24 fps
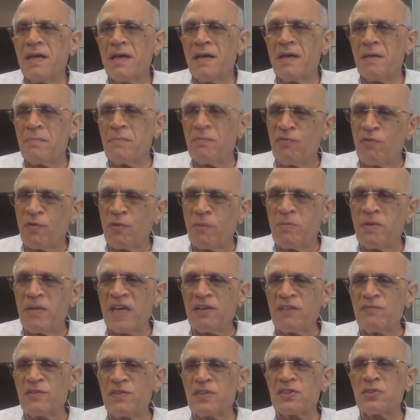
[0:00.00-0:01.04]
Before
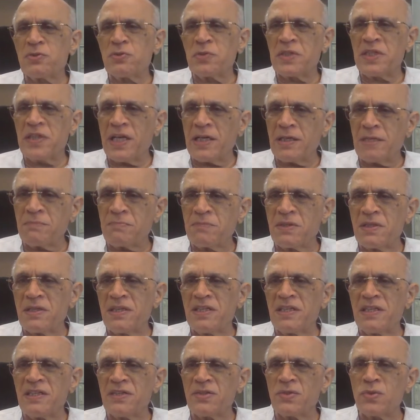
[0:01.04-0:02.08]
breakfast, he would get up
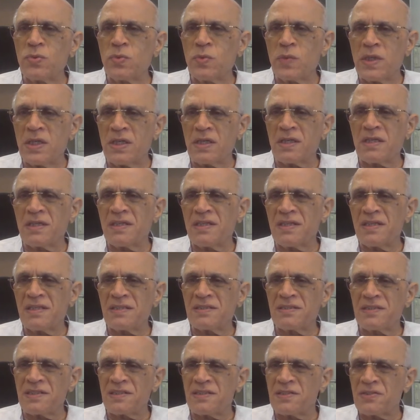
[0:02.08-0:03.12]
early and do work,
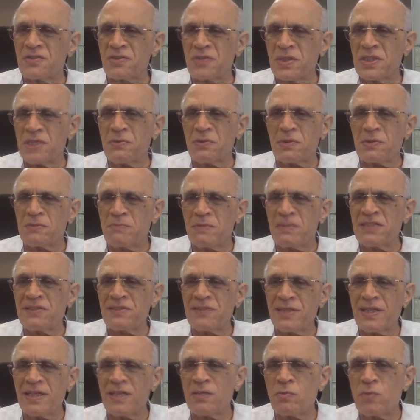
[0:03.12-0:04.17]
etc. So he was
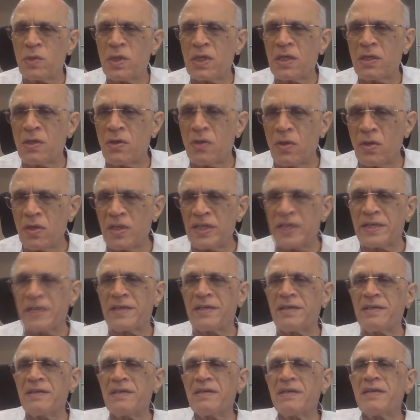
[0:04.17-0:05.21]
basically a workaholic.
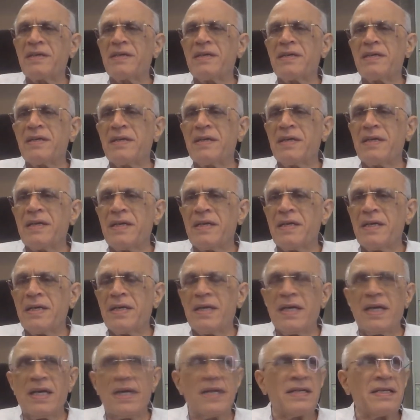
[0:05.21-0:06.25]

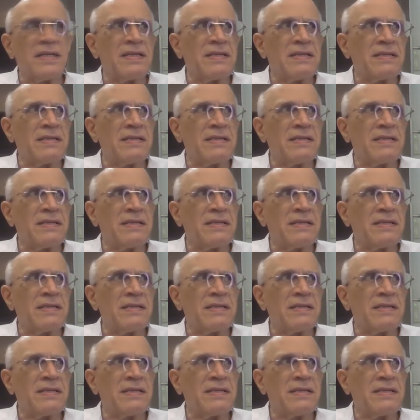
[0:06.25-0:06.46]
And